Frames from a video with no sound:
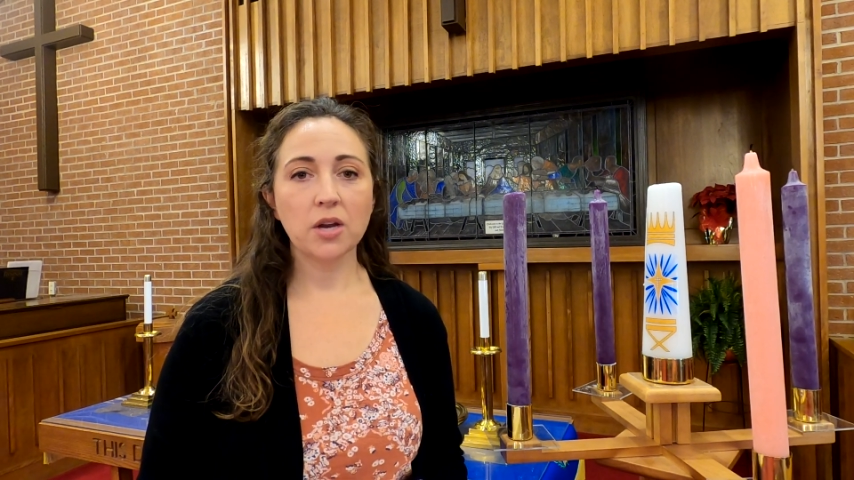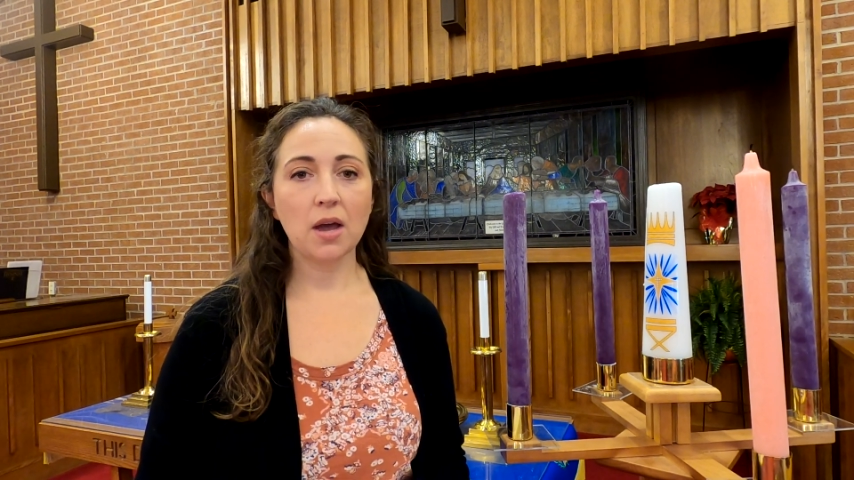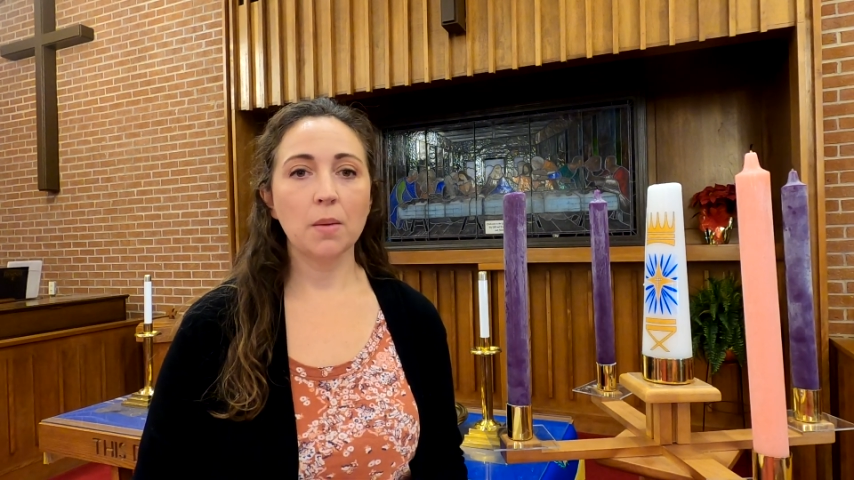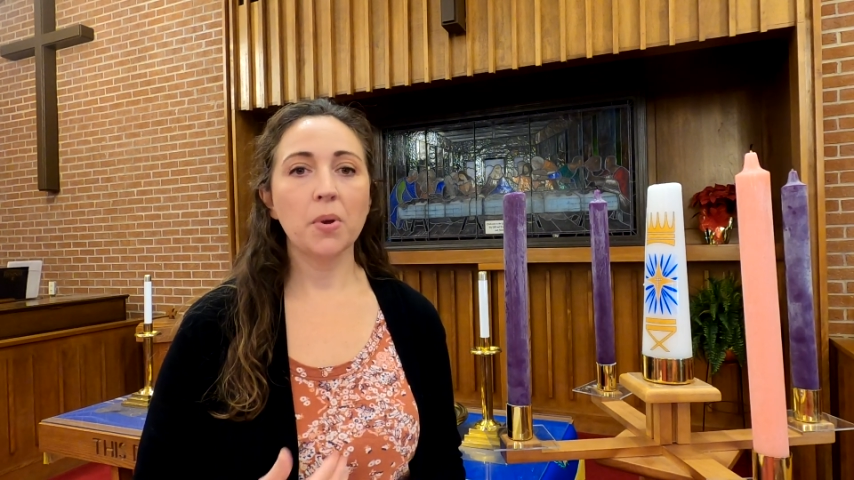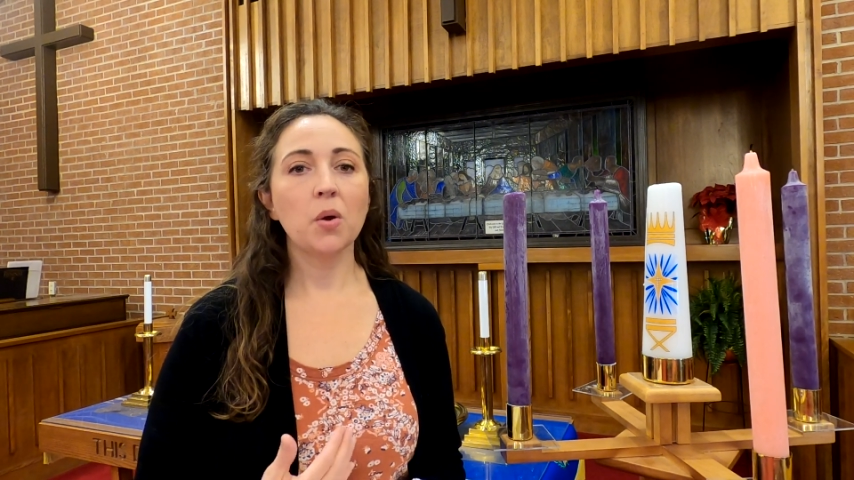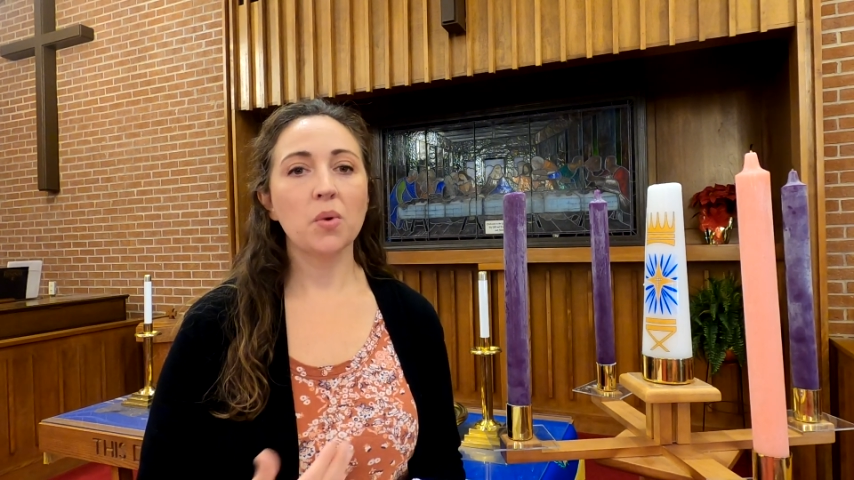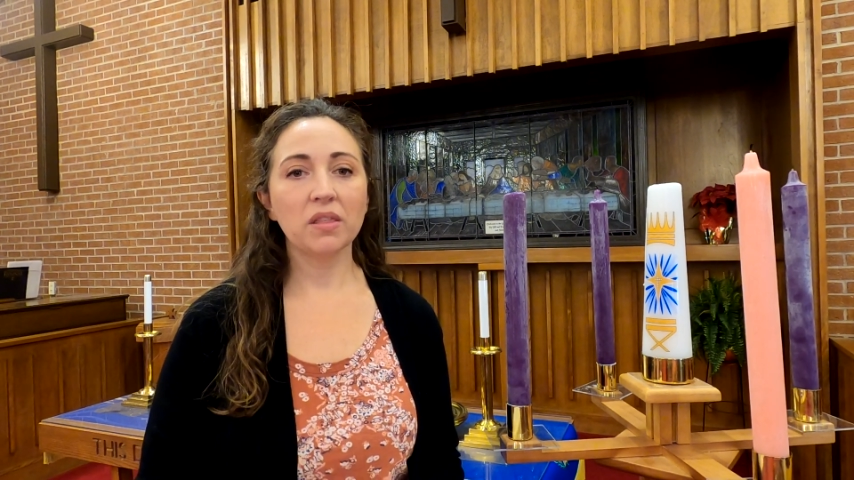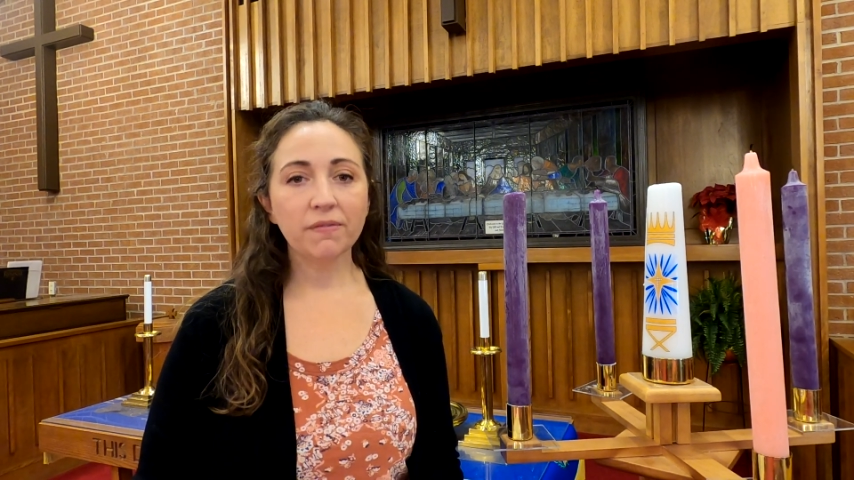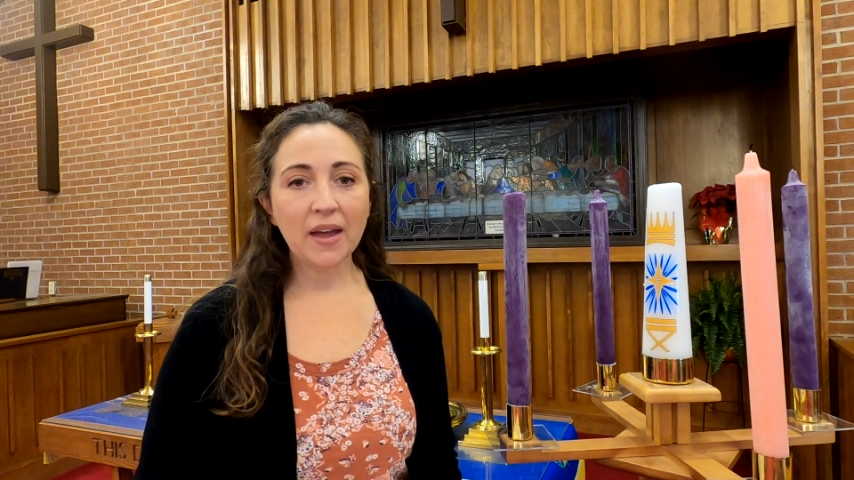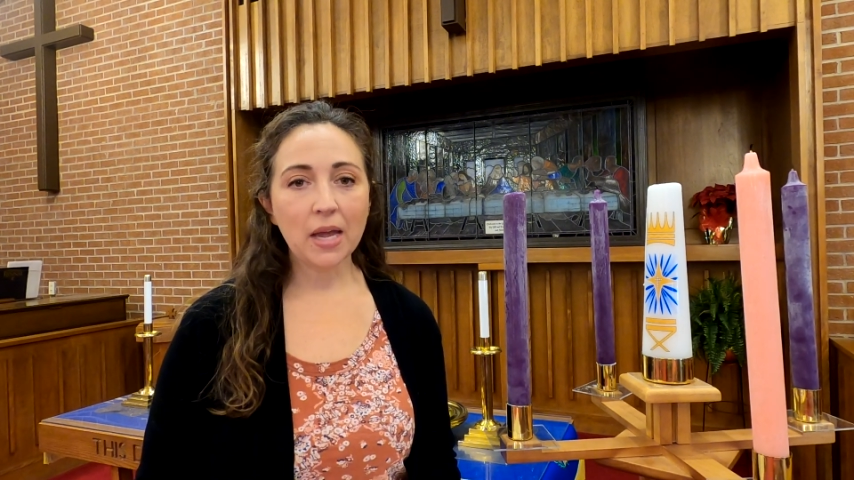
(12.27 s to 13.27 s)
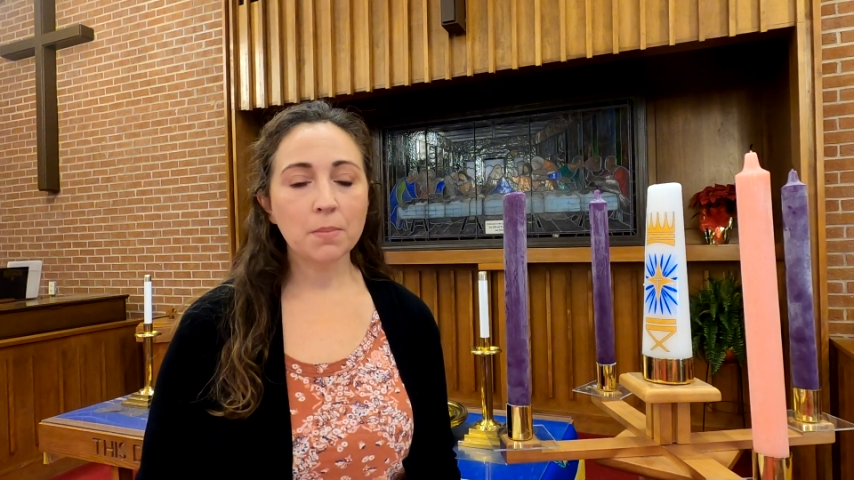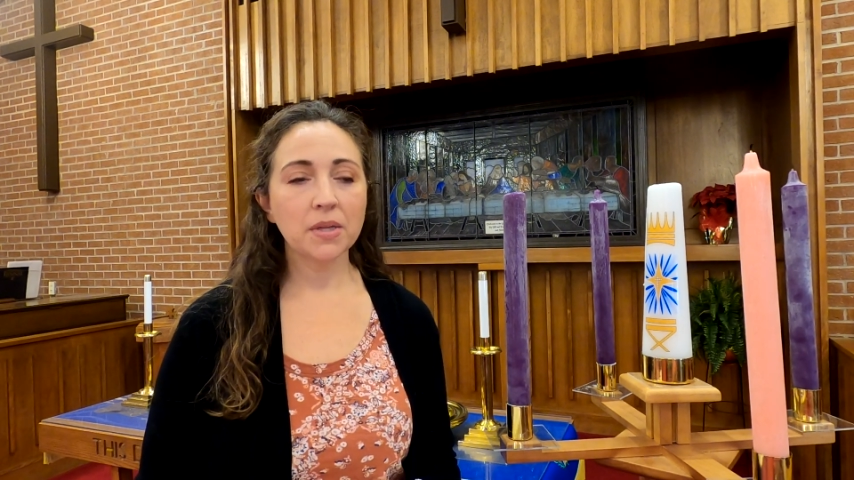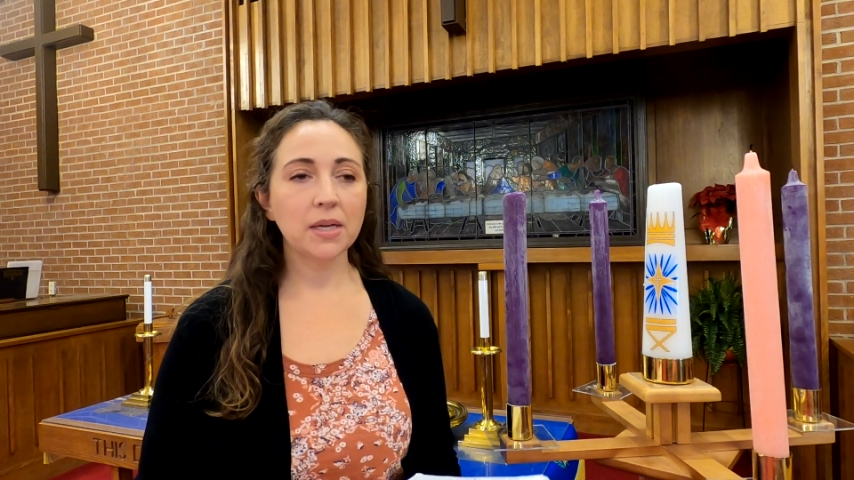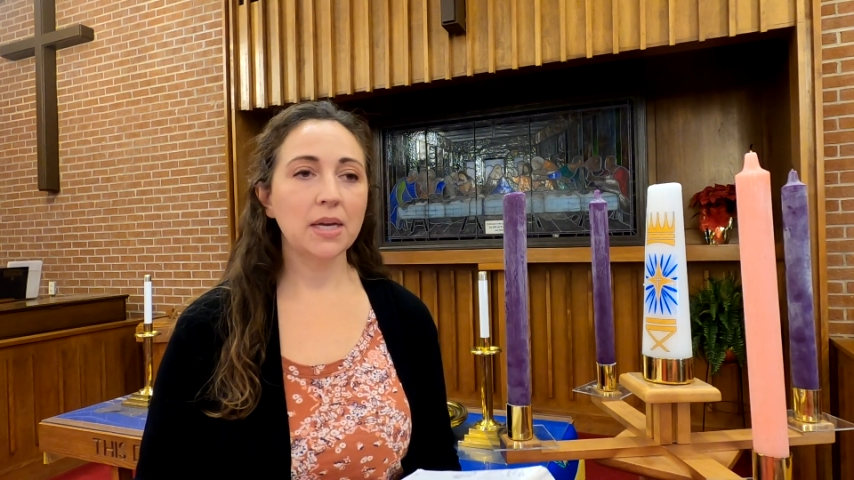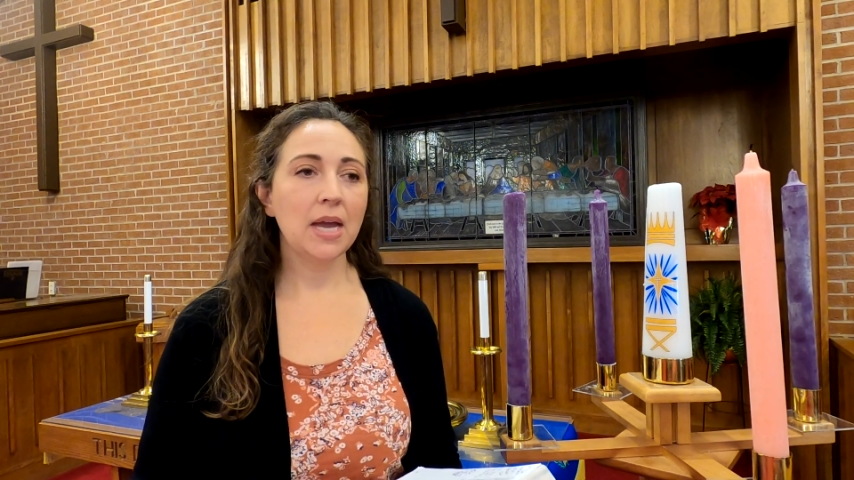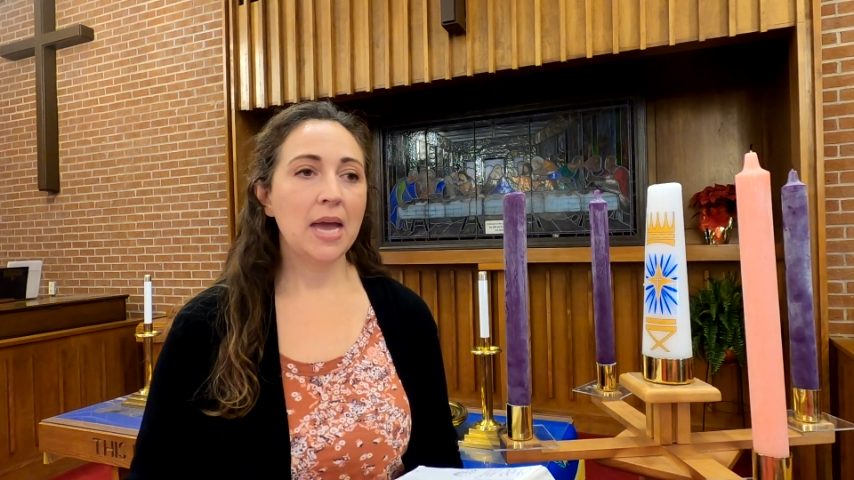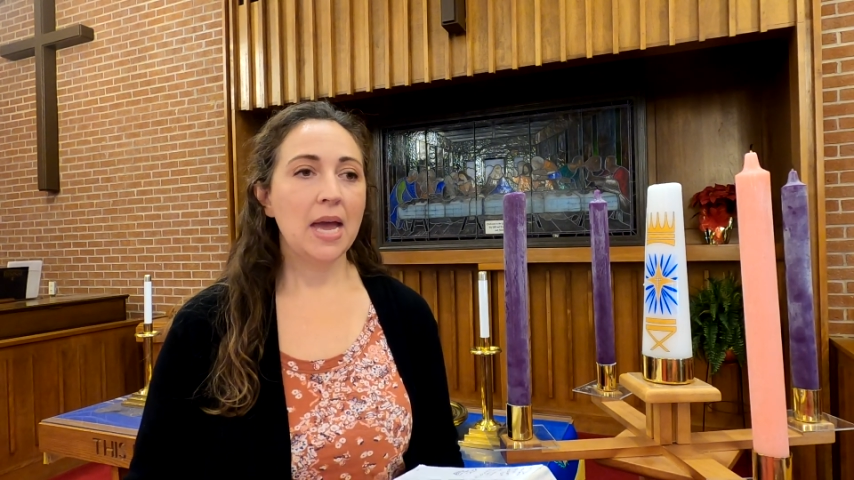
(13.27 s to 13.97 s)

up with family